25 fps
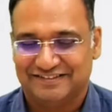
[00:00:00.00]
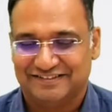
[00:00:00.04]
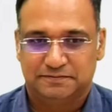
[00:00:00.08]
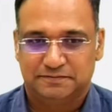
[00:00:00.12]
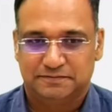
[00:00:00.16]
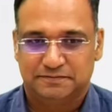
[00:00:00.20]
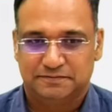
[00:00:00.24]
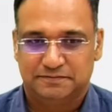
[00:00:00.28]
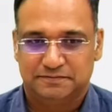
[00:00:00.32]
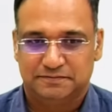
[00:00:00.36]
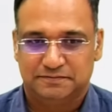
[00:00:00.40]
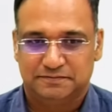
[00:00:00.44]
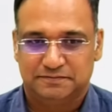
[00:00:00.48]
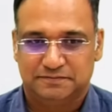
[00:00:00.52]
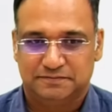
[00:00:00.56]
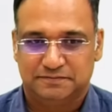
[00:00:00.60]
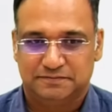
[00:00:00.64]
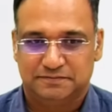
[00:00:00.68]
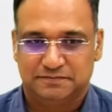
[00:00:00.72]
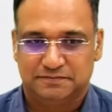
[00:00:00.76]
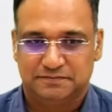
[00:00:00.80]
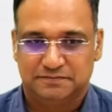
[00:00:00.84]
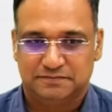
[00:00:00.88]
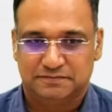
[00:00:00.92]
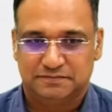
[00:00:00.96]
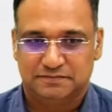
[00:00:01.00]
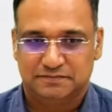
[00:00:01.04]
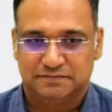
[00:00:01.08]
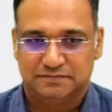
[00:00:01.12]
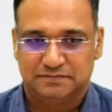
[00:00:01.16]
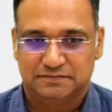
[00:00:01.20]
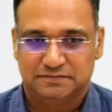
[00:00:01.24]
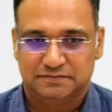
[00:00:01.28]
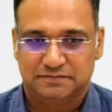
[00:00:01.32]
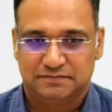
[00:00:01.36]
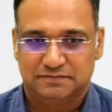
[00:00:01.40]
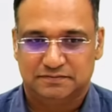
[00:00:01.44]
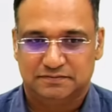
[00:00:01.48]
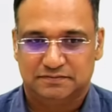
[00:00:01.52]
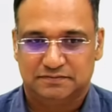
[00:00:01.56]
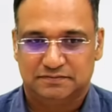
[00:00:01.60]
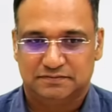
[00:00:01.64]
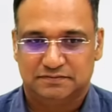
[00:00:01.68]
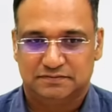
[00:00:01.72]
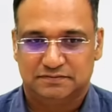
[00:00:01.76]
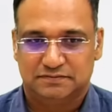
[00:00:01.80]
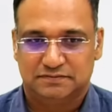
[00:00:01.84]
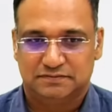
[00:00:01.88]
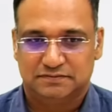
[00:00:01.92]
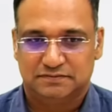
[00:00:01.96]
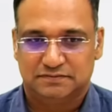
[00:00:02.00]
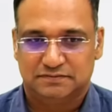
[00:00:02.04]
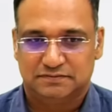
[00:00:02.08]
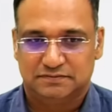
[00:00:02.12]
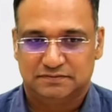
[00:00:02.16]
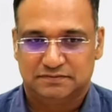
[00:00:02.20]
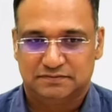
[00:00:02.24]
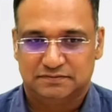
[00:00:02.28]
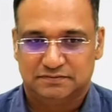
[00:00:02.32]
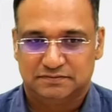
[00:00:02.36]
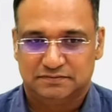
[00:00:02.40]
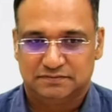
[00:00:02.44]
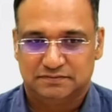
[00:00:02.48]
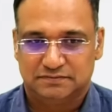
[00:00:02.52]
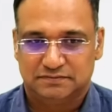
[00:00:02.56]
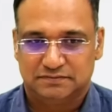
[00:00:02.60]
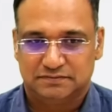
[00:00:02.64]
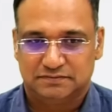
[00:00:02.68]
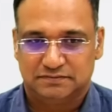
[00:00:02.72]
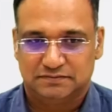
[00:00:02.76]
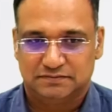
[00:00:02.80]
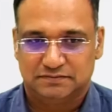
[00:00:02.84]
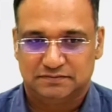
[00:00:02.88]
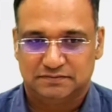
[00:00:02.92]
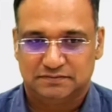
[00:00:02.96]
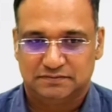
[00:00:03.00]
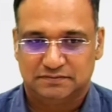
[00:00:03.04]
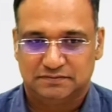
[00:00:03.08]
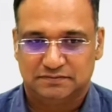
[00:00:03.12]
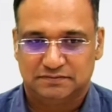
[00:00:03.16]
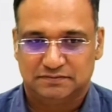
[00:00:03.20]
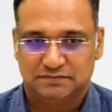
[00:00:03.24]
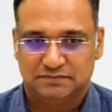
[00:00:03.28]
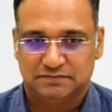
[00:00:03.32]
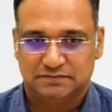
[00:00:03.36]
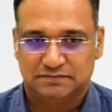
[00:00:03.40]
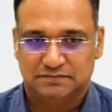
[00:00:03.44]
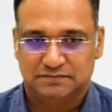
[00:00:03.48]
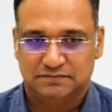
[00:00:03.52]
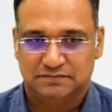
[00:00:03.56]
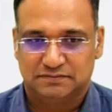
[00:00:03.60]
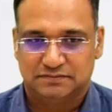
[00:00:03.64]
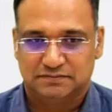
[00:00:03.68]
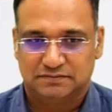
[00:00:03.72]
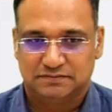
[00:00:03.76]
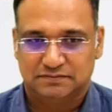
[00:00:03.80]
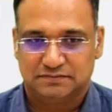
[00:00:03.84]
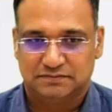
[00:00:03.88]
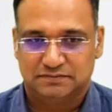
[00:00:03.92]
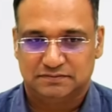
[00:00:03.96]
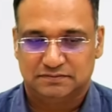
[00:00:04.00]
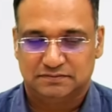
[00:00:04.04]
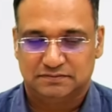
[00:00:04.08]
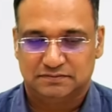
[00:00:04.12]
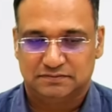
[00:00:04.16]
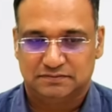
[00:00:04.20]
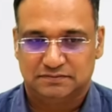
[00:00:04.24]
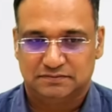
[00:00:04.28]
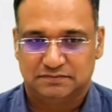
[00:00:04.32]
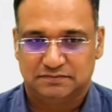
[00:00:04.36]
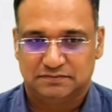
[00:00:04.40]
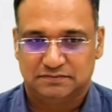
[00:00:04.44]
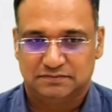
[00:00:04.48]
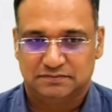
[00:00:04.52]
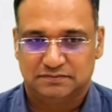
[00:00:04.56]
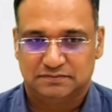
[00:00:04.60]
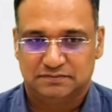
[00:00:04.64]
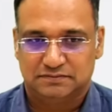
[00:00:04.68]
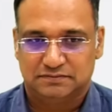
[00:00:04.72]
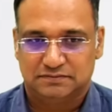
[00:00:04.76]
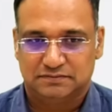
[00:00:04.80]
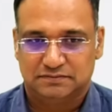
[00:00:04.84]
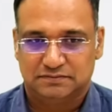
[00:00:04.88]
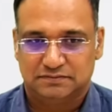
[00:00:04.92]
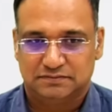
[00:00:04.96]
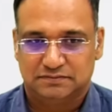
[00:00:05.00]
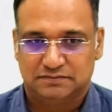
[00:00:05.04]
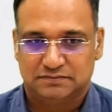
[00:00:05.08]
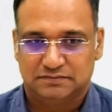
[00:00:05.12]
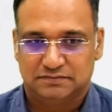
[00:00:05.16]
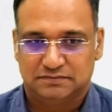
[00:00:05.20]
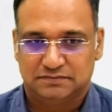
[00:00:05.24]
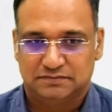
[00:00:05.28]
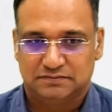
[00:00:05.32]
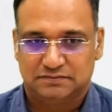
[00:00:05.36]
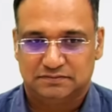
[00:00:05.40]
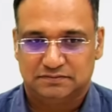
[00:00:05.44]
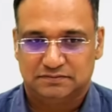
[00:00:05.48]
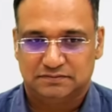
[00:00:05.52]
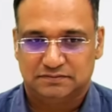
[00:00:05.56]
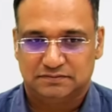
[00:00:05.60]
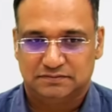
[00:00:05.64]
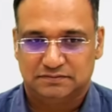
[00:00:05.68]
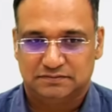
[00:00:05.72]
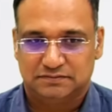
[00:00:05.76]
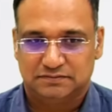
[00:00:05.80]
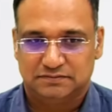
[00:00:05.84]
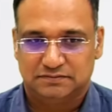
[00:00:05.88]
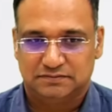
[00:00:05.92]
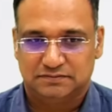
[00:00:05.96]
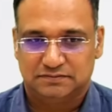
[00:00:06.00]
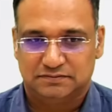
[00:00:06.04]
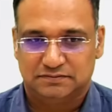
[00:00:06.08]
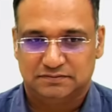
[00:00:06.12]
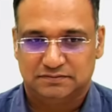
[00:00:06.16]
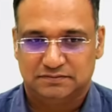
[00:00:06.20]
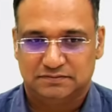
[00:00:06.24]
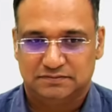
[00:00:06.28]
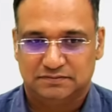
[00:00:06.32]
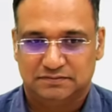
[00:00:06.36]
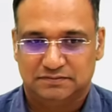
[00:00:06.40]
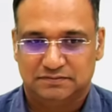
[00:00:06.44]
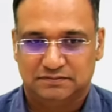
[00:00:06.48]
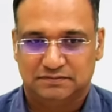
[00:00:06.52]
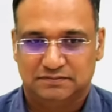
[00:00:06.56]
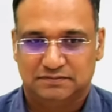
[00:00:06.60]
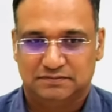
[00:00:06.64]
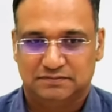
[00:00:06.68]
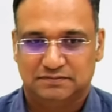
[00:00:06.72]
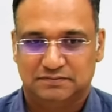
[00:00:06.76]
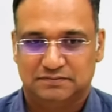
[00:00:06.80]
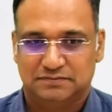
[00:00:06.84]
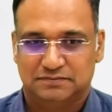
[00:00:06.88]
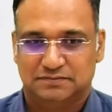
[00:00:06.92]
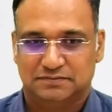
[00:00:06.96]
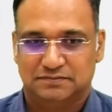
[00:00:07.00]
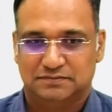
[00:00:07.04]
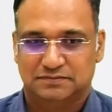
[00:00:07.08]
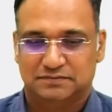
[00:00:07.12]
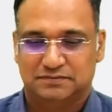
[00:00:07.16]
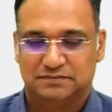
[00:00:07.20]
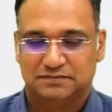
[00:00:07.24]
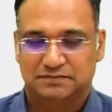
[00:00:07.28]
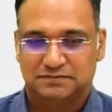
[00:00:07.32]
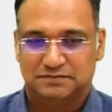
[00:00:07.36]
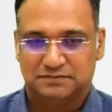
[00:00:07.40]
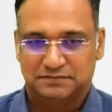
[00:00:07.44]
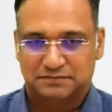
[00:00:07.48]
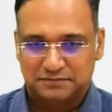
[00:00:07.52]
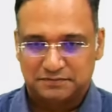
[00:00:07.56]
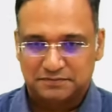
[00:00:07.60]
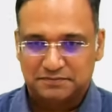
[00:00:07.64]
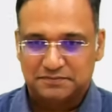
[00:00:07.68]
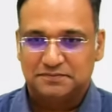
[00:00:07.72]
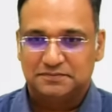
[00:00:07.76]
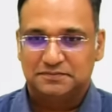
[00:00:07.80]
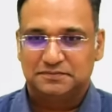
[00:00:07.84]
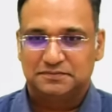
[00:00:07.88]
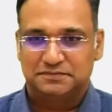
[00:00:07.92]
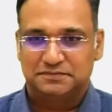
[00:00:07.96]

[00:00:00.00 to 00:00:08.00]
The person shown says nothing.